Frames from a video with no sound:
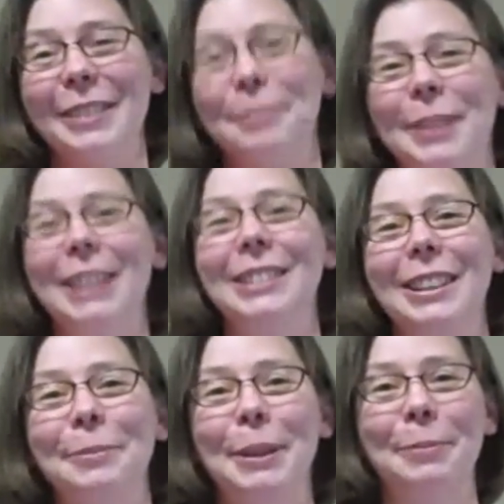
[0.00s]
am
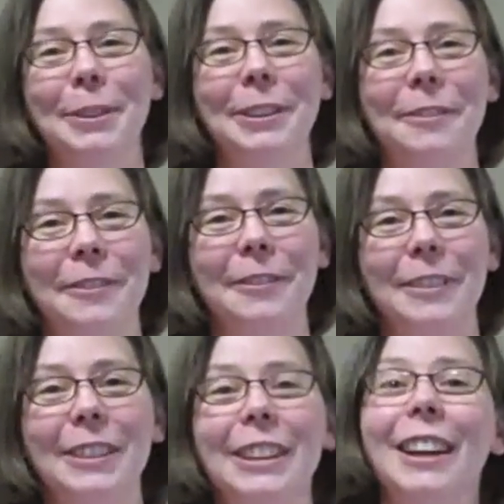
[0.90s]
plenty of people. Can I, just,
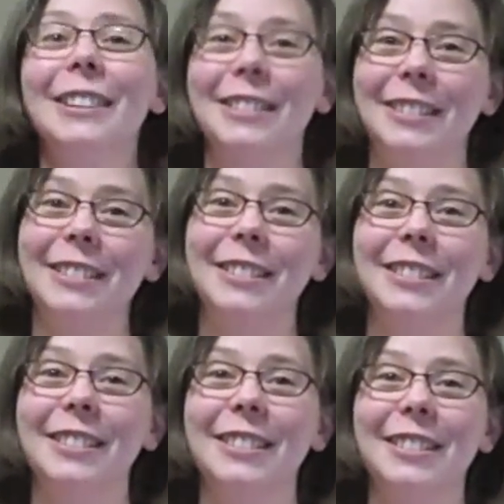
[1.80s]
I yeah. can I
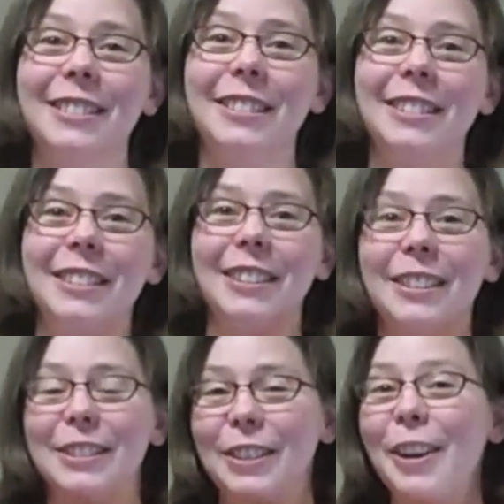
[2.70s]
just I'm sorry.
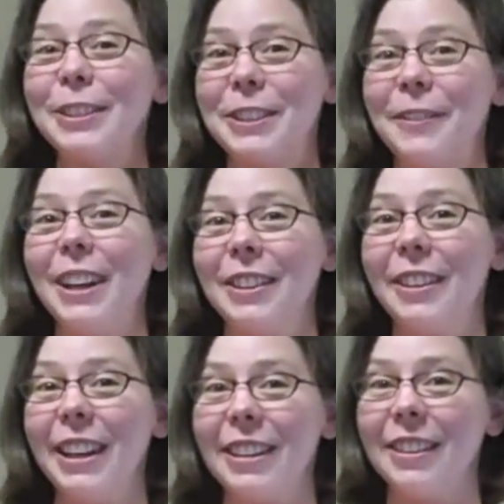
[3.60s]
No, it's fine. Go
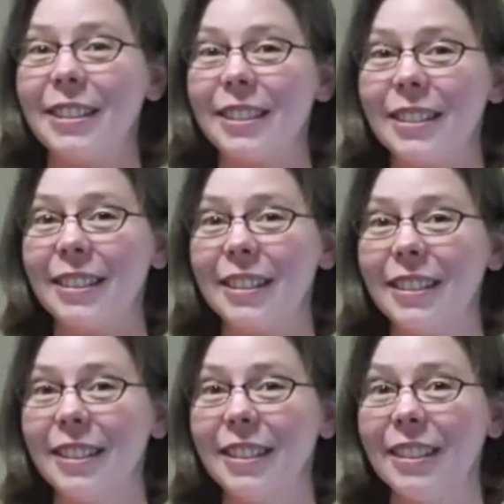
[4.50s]
ahead. Oh,
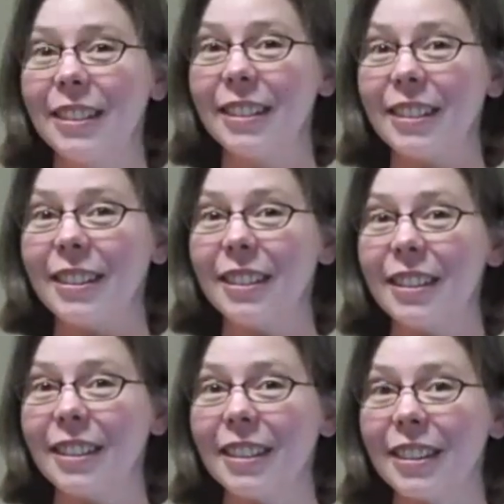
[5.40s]
I just